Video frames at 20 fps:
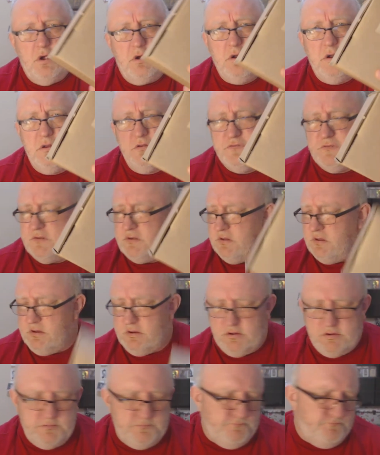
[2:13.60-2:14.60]
cards in
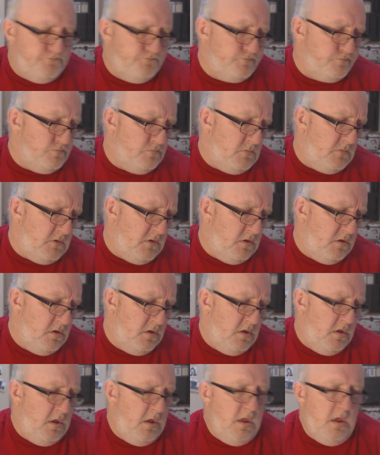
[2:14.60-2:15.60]
here,
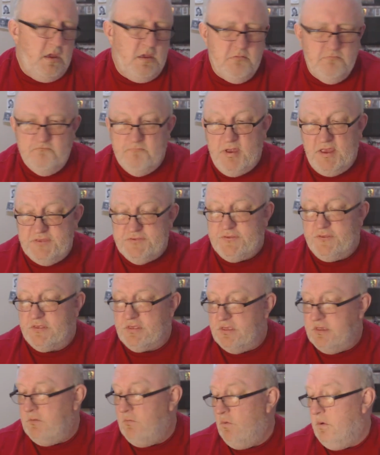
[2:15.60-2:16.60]

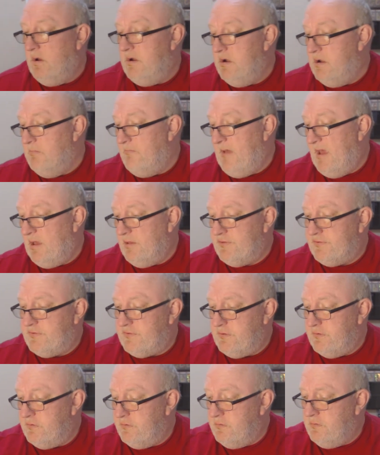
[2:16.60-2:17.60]
basically what it amounts
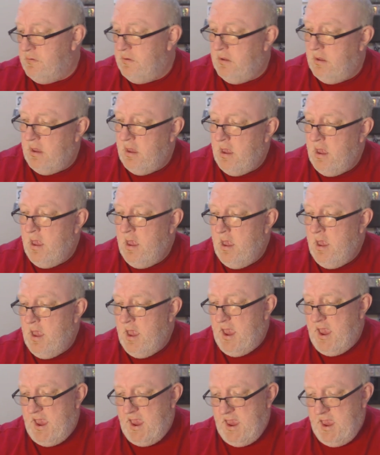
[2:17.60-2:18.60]
to,
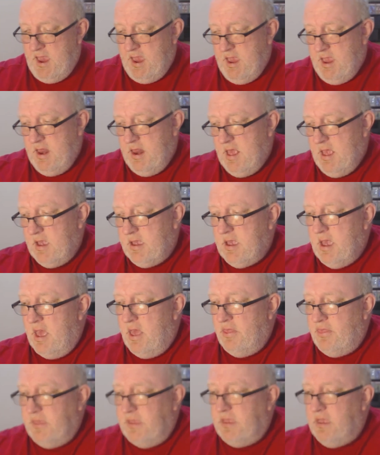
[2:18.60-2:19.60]
and I
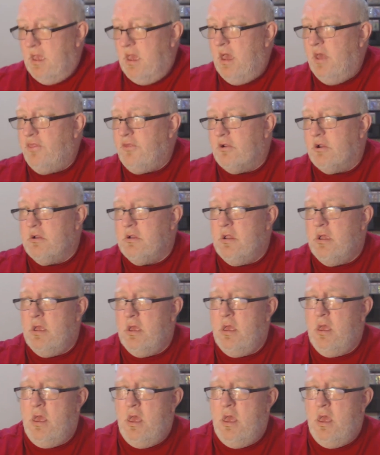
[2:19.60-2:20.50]
got the other